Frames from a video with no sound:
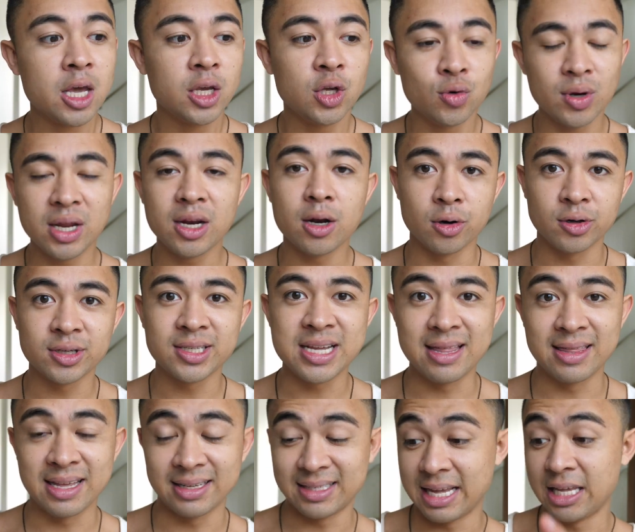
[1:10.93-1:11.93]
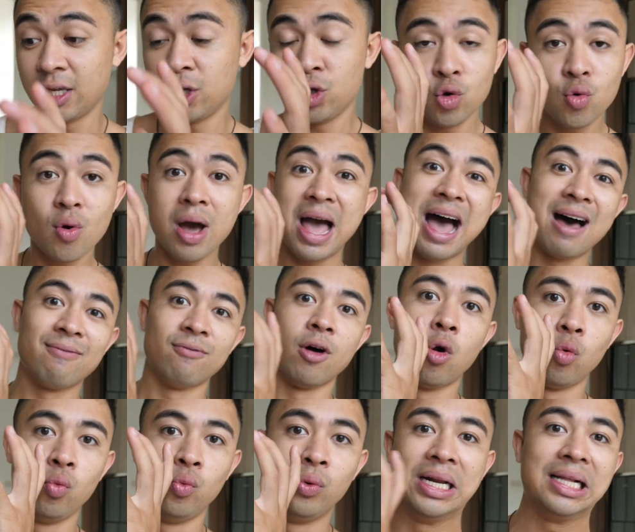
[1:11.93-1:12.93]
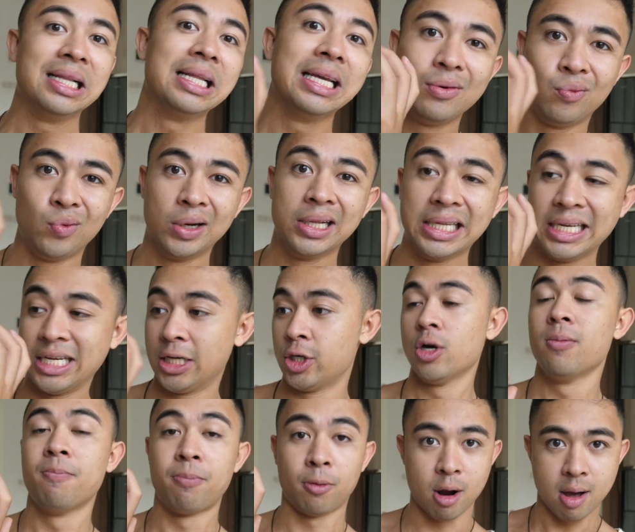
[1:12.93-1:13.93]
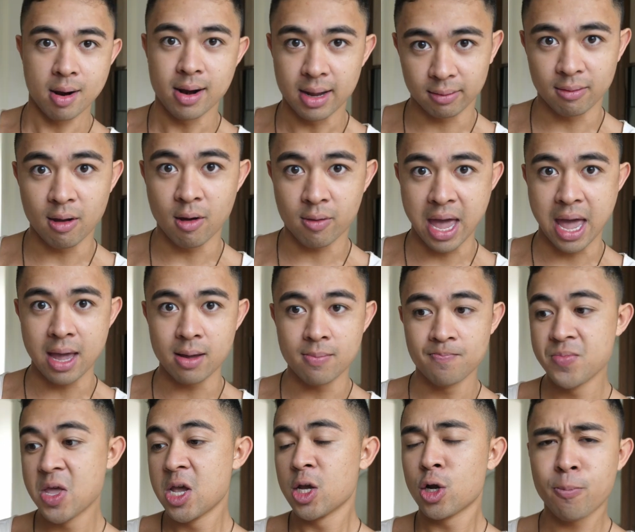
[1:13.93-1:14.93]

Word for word: you need to understand this, that you have a really, really good product, okay?